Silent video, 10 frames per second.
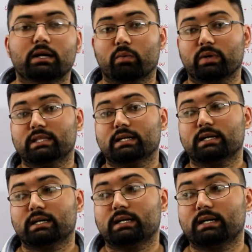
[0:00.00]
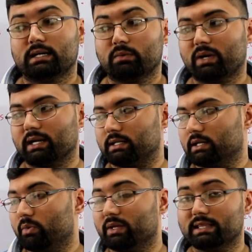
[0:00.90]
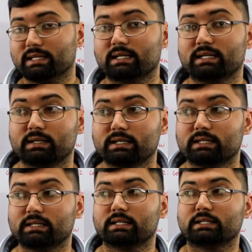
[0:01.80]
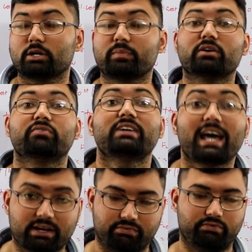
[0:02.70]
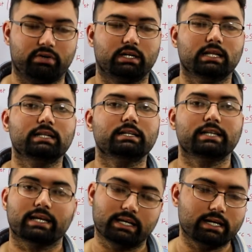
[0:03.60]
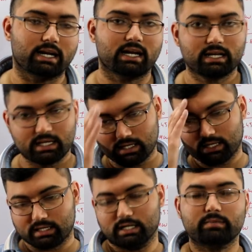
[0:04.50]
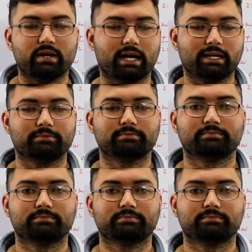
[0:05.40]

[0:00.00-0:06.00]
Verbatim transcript: with the what with the topic of tariff till then take care goodbye